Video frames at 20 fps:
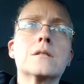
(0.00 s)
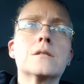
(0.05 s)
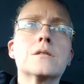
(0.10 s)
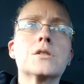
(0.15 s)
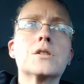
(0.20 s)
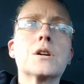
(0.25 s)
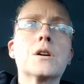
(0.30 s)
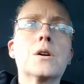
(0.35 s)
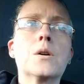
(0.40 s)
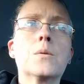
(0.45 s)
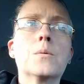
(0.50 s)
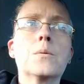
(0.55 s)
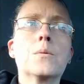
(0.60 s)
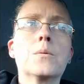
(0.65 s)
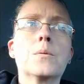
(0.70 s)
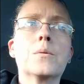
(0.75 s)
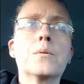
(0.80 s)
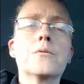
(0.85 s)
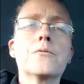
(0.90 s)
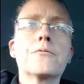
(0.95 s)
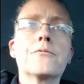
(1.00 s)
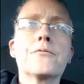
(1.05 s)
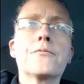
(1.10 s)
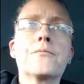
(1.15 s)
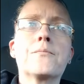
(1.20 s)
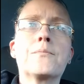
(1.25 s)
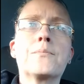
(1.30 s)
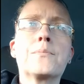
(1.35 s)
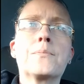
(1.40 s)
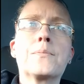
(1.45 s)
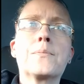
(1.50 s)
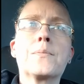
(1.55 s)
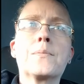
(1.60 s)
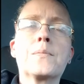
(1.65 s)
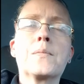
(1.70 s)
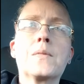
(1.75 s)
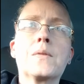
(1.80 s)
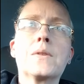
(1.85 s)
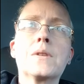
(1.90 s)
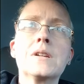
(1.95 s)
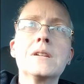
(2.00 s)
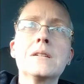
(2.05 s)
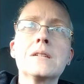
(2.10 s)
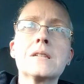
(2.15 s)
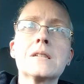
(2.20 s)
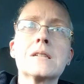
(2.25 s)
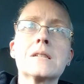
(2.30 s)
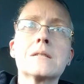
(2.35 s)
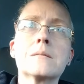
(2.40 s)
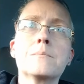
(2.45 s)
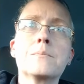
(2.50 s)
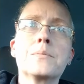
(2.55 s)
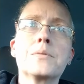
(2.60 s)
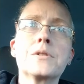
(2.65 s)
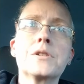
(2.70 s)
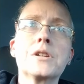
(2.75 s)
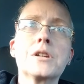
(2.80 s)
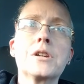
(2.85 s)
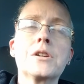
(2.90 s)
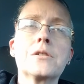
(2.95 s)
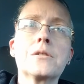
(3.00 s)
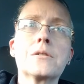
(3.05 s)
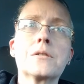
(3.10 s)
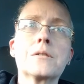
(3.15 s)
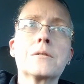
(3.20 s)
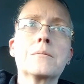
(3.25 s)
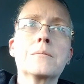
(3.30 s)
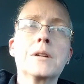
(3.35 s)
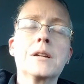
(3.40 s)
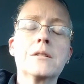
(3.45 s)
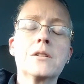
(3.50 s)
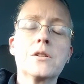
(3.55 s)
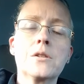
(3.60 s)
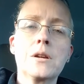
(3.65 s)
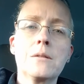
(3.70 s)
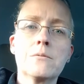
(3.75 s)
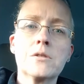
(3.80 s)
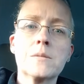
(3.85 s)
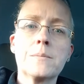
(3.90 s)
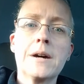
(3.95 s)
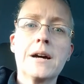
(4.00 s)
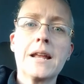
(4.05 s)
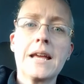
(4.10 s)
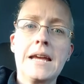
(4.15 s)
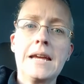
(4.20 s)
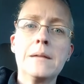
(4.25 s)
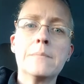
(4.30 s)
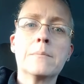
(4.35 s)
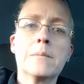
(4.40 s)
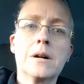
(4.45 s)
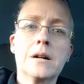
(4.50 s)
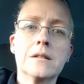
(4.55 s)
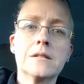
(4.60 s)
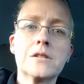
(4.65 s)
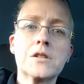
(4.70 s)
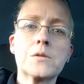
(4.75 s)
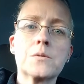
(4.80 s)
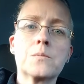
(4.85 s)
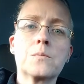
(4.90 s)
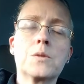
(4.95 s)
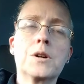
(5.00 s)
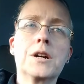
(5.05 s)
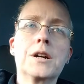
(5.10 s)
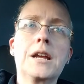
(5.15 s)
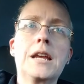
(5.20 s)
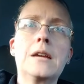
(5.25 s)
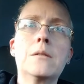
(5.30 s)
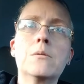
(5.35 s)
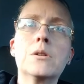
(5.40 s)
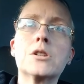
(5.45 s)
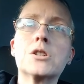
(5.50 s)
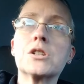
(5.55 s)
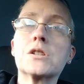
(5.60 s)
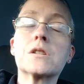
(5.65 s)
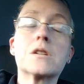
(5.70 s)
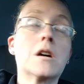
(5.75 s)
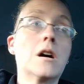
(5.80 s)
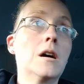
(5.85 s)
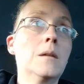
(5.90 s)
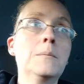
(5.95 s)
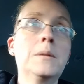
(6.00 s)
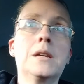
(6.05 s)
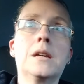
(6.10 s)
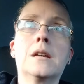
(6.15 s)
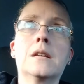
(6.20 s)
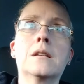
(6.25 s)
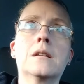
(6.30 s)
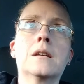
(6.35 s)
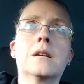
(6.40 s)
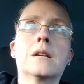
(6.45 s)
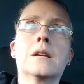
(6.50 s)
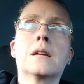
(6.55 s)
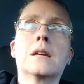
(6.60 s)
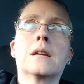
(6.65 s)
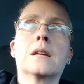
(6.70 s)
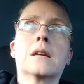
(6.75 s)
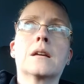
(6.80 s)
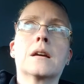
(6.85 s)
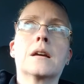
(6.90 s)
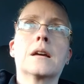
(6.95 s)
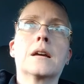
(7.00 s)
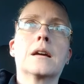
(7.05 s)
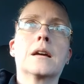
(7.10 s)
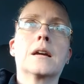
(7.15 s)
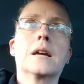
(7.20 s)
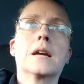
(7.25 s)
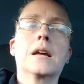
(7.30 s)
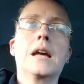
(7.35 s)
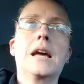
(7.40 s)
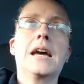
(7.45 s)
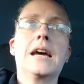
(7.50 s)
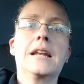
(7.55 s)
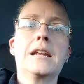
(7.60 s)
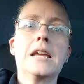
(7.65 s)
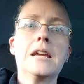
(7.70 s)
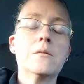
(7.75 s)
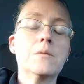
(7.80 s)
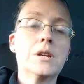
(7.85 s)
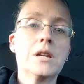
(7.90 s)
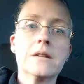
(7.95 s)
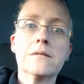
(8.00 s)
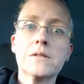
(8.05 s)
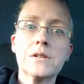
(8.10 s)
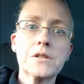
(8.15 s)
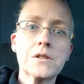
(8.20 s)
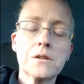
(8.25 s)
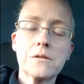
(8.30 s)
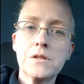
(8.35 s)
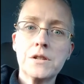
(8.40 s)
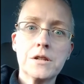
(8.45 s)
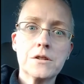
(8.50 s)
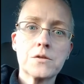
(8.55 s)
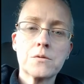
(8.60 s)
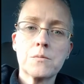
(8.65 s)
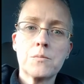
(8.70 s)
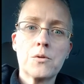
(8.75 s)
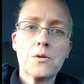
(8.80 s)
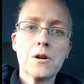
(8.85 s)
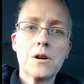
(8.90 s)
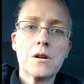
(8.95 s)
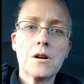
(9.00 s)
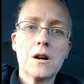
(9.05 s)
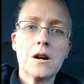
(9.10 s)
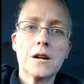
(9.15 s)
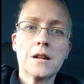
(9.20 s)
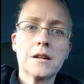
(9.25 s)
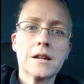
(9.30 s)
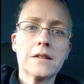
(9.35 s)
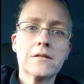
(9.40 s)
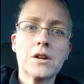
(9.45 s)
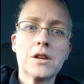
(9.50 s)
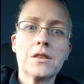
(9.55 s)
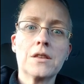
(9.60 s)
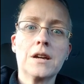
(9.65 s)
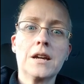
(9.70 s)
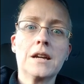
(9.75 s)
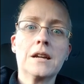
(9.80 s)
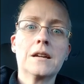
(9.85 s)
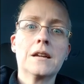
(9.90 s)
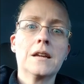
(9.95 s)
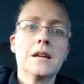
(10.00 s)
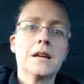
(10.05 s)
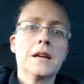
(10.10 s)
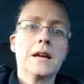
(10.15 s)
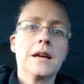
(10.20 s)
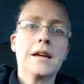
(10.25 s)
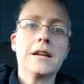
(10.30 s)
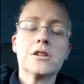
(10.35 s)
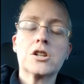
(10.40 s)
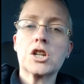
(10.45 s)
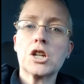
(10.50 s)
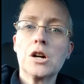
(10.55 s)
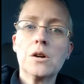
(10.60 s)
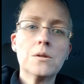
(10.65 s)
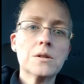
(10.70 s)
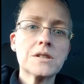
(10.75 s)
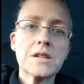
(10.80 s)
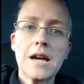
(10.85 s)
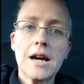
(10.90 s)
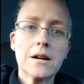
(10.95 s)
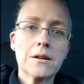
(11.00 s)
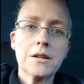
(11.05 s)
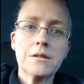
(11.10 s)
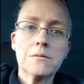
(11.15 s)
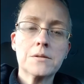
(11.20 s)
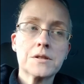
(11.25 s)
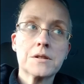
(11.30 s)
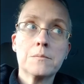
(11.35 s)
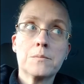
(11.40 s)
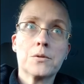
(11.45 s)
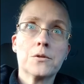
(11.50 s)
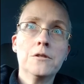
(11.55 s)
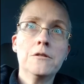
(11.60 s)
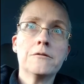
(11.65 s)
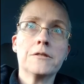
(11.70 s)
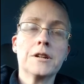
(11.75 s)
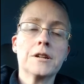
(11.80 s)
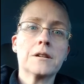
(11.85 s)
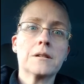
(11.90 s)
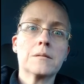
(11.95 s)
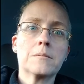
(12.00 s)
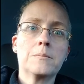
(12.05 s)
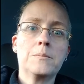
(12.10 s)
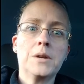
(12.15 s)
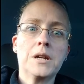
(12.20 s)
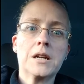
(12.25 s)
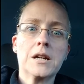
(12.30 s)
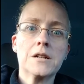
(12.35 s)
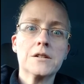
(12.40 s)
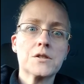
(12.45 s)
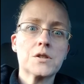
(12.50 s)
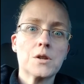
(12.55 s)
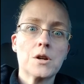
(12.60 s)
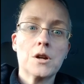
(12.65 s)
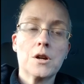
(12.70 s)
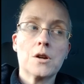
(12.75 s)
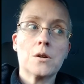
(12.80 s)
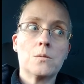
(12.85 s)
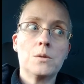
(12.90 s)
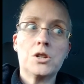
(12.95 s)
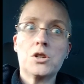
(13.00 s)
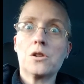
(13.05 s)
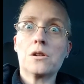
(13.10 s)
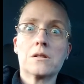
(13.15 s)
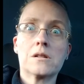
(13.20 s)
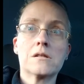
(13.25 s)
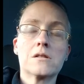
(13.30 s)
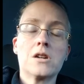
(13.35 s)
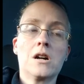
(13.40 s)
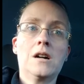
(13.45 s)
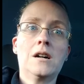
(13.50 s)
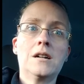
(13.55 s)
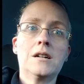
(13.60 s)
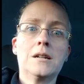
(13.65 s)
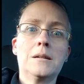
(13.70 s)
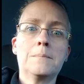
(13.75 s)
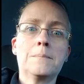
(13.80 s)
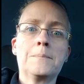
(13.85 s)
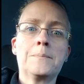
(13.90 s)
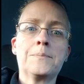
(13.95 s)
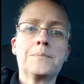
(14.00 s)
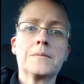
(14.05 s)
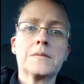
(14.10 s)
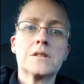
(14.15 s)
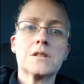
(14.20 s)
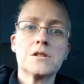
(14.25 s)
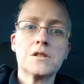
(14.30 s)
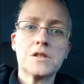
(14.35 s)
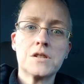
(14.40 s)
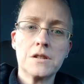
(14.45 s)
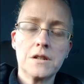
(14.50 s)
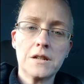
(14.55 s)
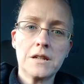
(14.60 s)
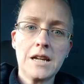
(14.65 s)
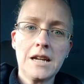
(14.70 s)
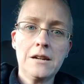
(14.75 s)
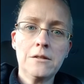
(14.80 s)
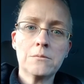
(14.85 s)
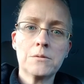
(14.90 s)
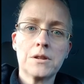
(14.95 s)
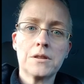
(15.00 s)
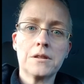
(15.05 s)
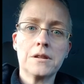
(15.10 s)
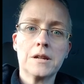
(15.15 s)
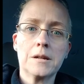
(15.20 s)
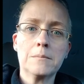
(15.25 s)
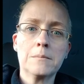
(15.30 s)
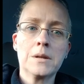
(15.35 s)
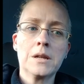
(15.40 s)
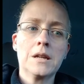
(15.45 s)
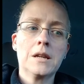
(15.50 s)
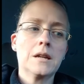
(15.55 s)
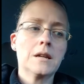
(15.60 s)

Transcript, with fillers: So this particular, it, it was about eight months where he would just come in and he would give us his report card and everything and show us how he was improving, because we took the time to sit down with him